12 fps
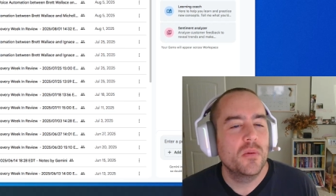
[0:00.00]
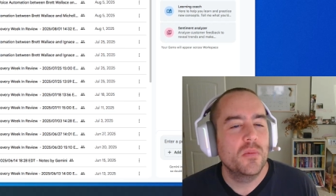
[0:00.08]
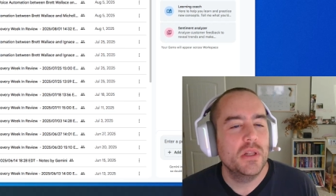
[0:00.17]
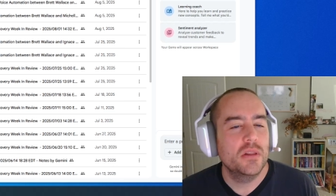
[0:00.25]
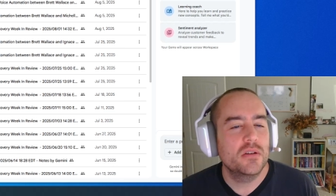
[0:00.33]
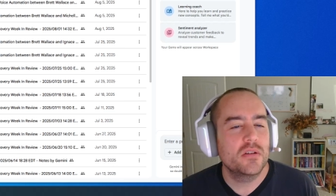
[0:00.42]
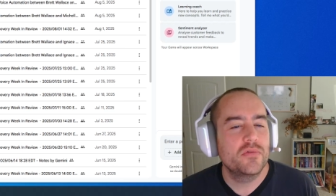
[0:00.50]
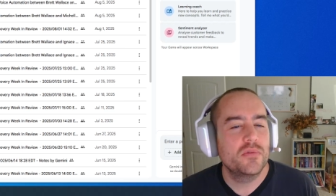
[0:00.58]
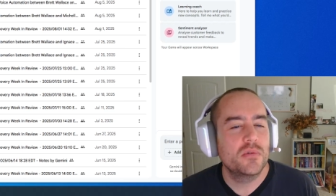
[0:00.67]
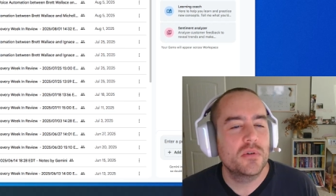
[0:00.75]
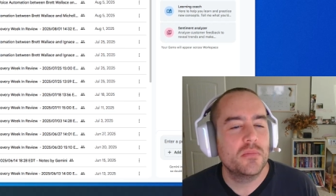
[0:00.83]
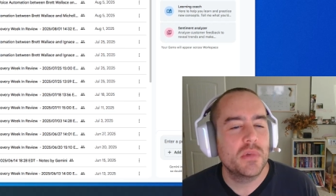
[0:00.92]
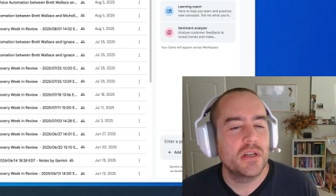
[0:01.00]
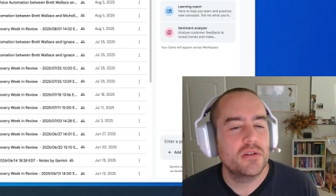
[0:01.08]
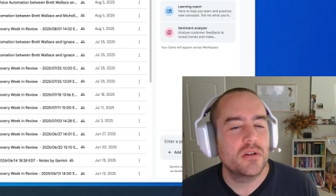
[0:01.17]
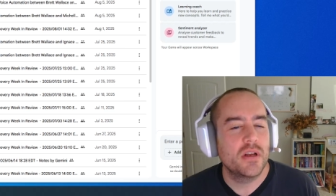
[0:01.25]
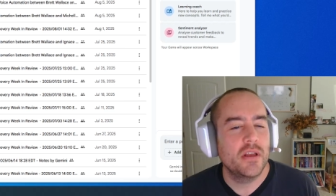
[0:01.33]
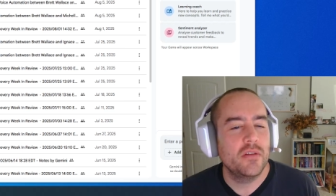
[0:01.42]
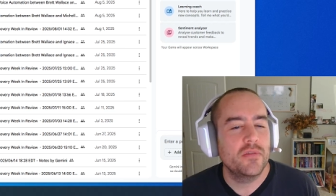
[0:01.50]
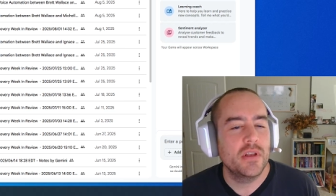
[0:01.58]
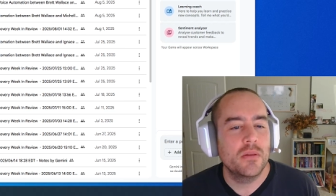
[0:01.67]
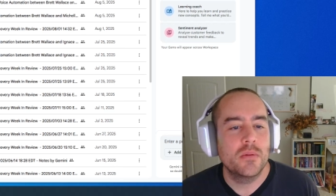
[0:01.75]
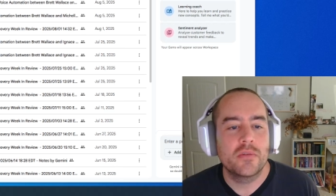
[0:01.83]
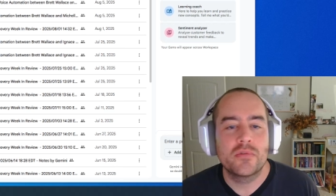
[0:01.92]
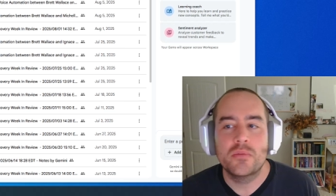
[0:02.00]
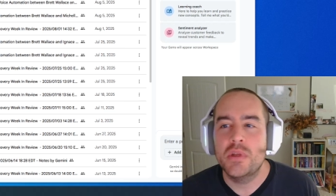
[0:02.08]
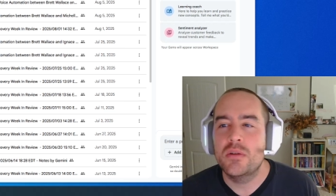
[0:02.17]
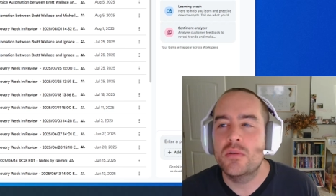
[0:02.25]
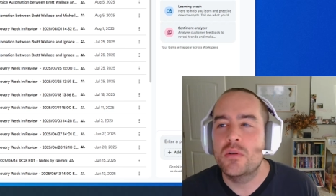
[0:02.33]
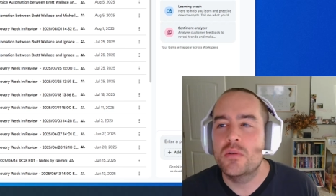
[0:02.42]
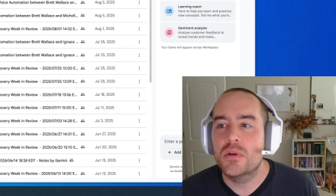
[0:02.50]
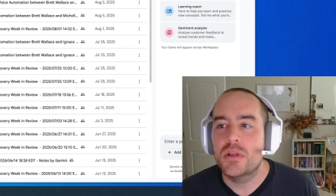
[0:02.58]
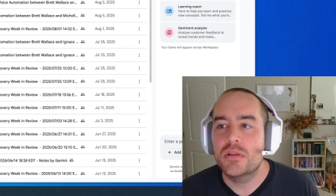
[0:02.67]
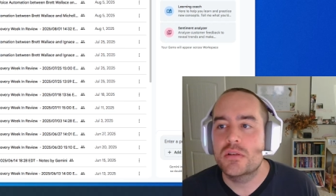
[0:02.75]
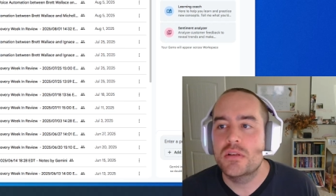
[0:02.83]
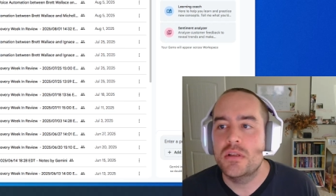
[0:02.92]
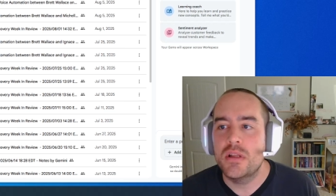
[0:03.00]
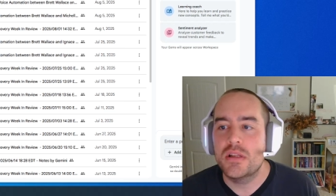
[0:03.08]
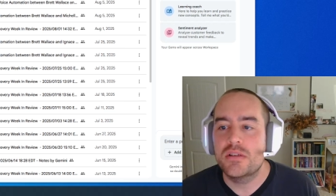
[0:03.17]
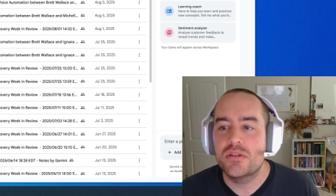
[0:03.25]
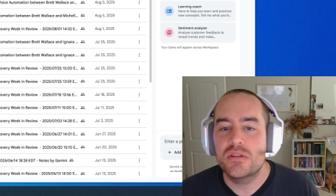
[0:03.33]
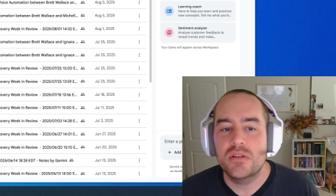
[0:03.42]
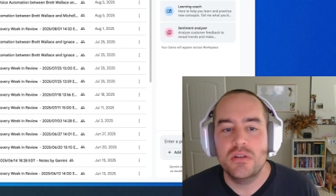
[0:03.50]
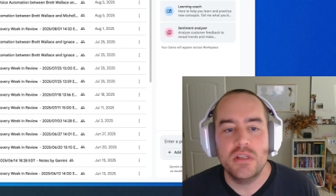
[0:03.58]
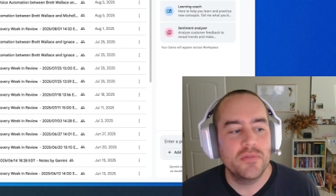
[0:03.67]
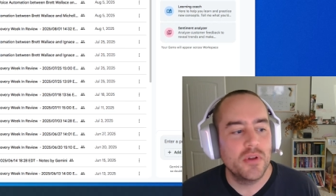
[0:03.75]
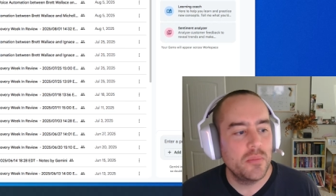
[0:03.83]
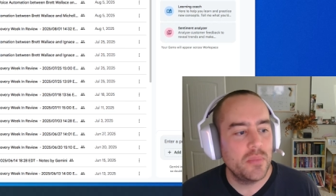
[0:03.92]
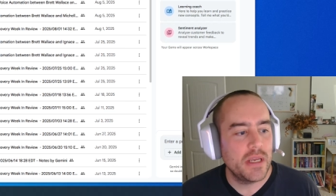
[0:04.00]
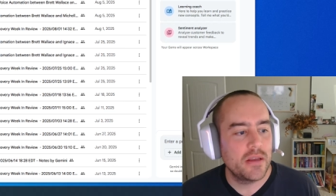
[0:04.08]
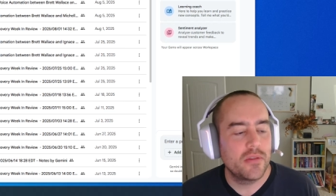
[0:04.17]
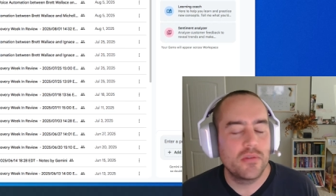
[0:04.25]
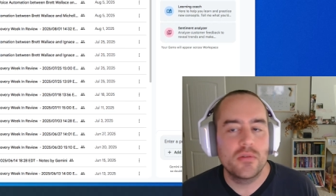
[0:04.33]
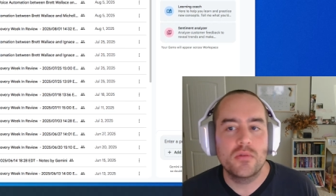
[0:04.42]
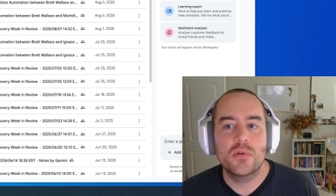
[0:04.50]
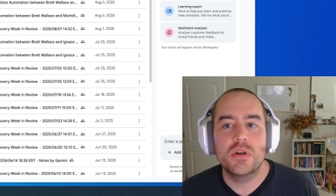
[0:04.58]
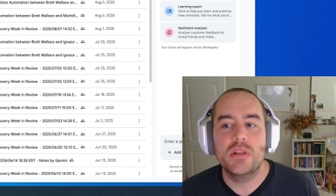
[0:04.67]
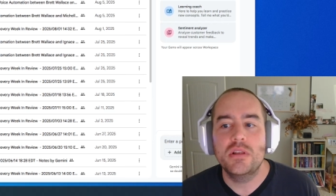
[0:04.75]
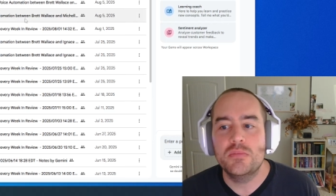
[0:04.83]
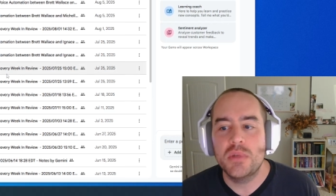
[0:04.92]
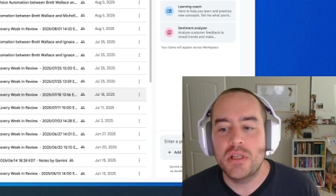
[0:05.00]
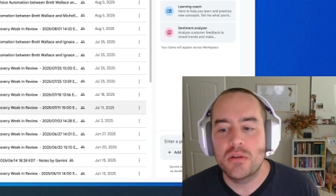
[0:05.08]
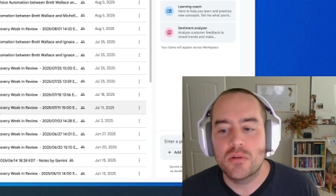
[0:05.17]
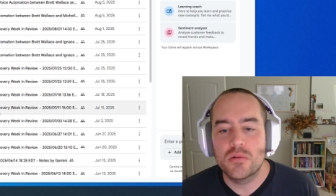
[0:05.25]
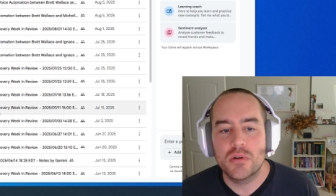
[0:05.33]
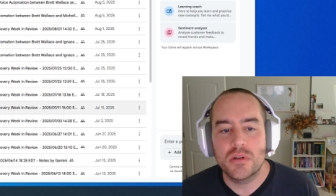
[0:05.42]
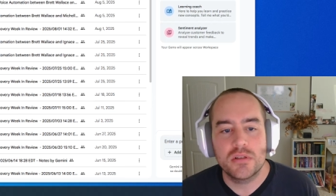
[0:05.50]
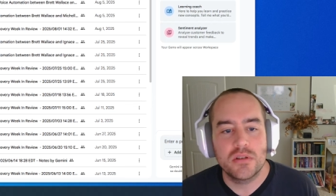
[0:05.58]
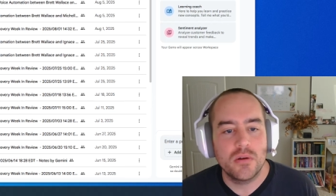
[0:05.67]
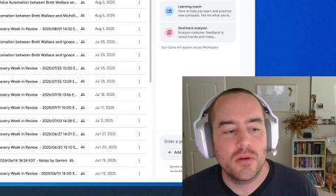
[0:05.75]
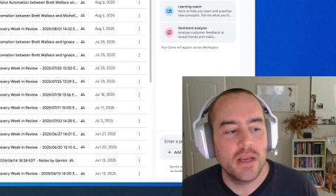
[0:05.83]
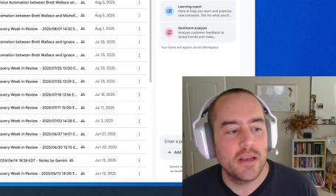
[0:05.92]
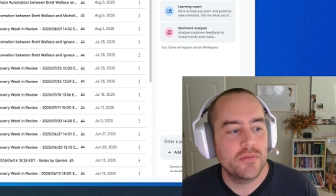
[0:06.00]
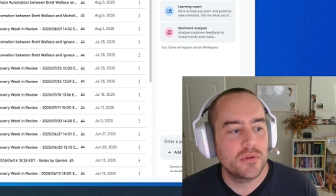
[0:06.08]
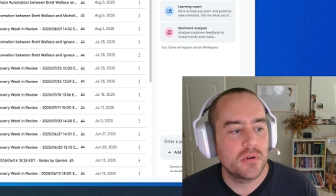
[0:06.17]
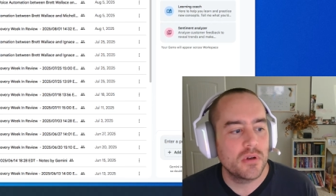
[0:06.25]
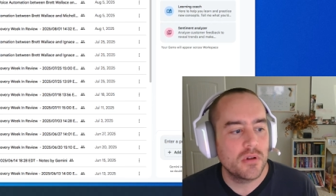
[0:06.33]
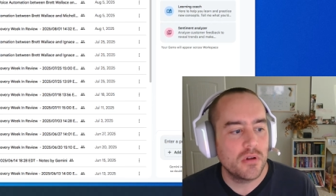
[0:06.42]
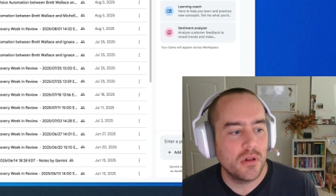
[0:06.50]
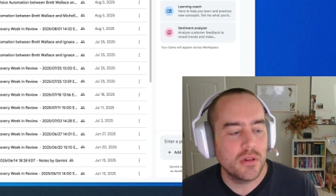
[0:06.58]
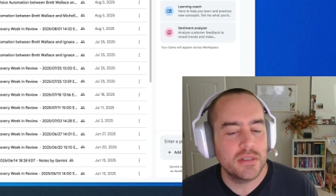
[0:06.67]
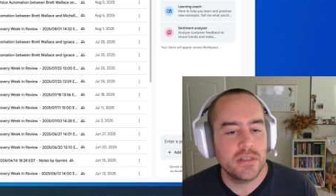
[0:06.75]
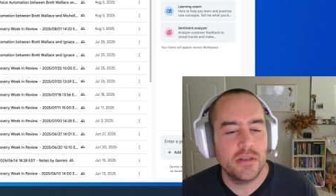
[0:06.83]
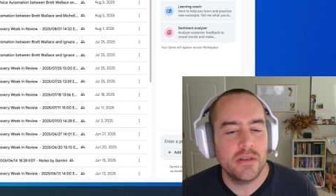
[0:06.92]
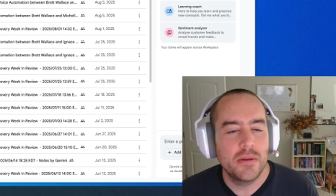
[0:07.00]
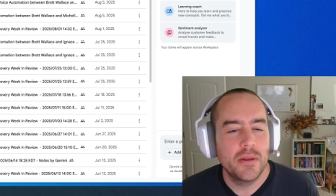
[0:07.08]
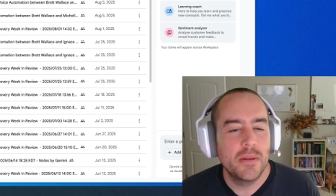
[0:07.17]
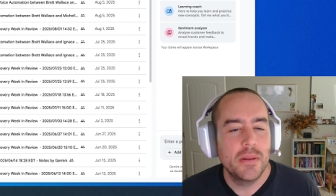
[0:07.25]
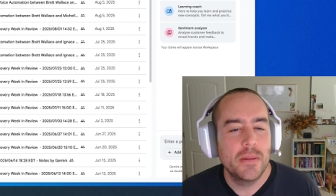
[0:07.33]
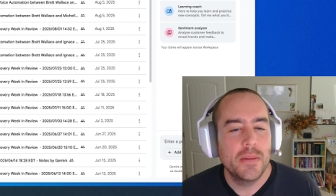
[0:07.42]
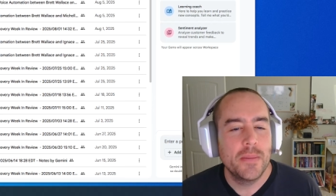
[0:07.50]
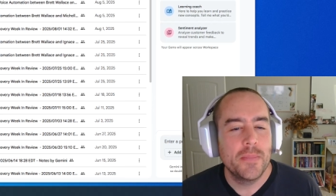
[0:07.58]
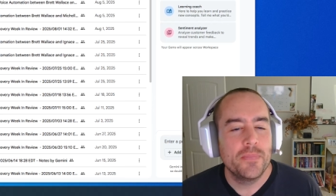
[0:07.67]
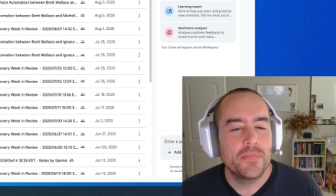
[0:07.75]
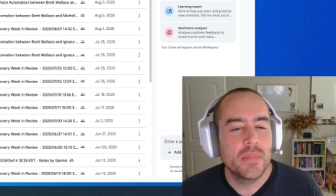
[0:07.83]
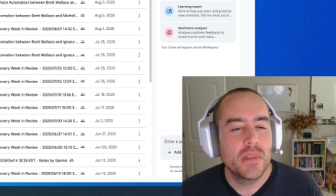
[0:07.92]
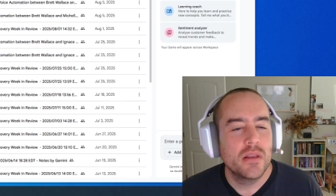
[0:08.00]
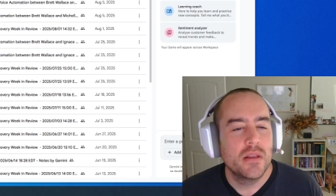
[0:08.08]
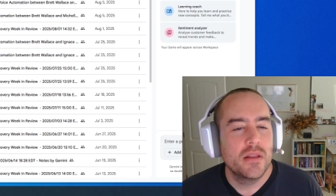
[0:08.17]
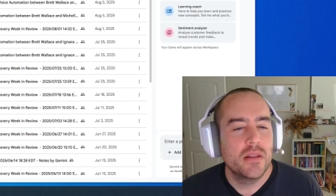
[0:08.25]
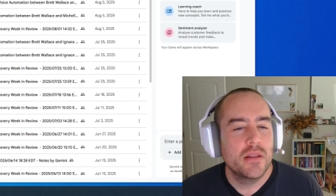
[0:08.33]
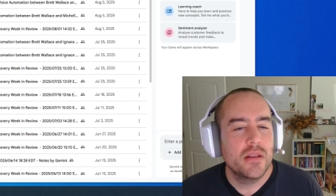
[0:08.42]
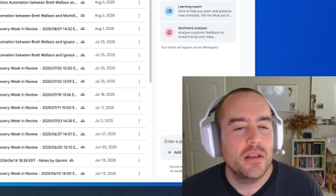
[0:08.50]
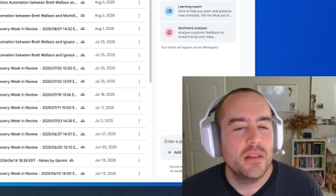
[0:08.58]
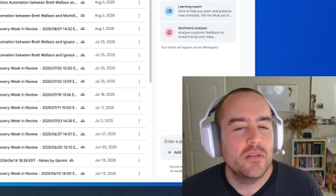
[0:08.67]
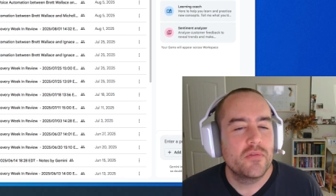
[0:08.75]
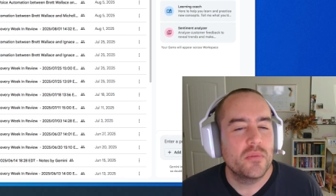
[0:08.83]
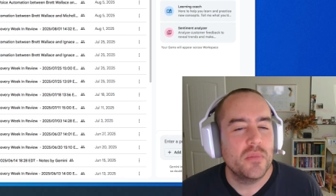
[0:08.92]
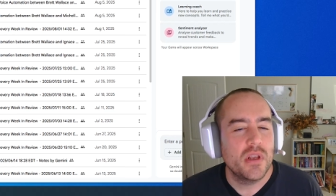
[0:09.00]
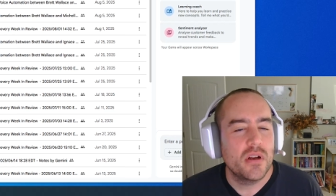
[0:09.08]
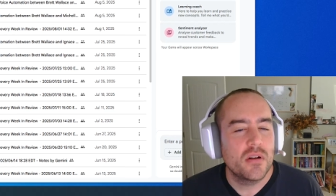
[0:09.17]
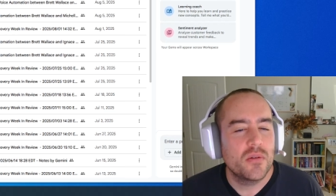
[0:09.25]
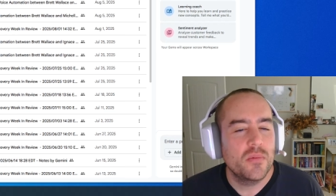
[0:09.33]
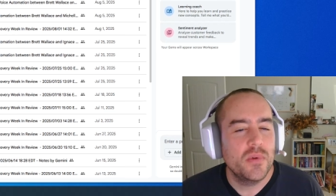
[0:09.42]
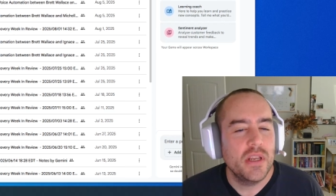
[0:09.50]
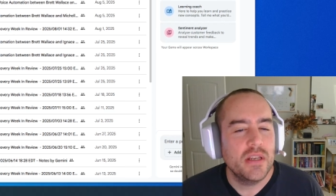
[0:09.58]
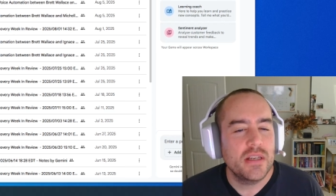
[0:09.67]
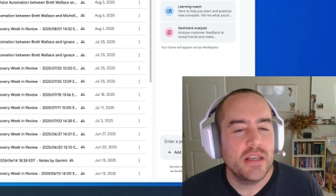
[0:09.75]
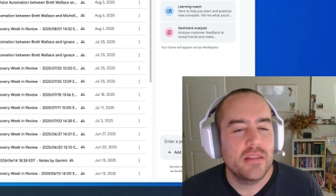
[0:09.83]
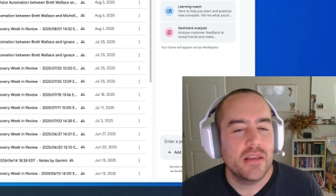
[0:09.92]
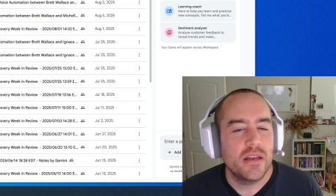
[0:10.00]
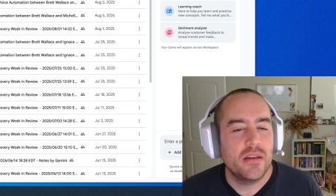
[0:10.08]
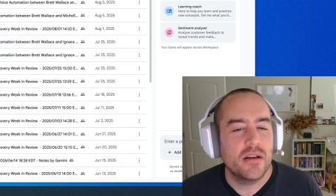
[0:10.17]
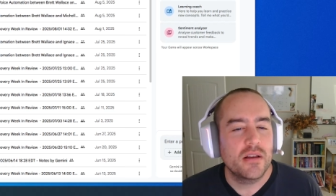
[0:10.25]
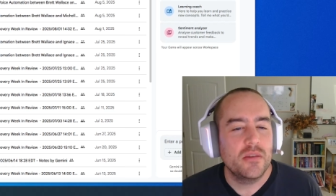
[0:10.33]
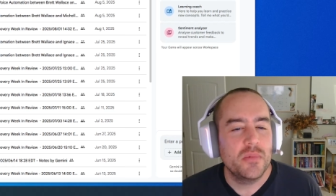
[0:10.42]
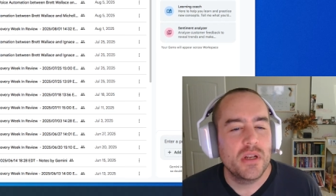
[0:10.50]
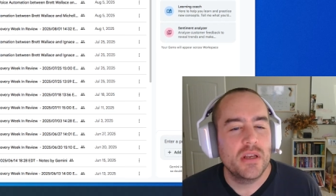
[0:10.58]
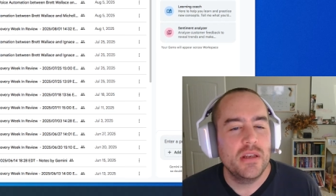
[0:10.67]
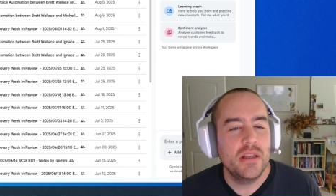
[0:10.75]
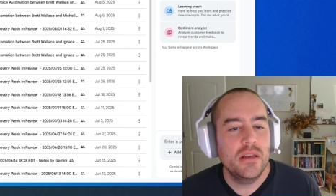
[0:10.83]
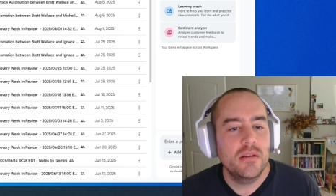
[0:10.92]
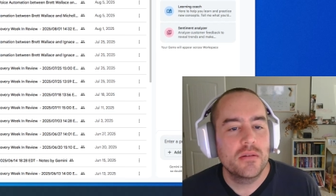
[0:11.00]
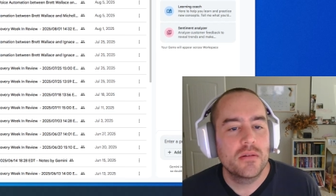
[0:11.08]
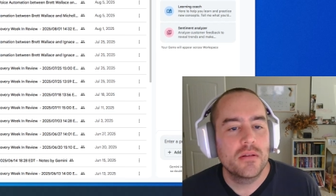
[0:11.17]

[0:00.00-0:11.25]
we look for my drive and we look for meeting recordings, and that's just the default path of where these meeting recordings go after a call is ended. And then from there, we take that document ID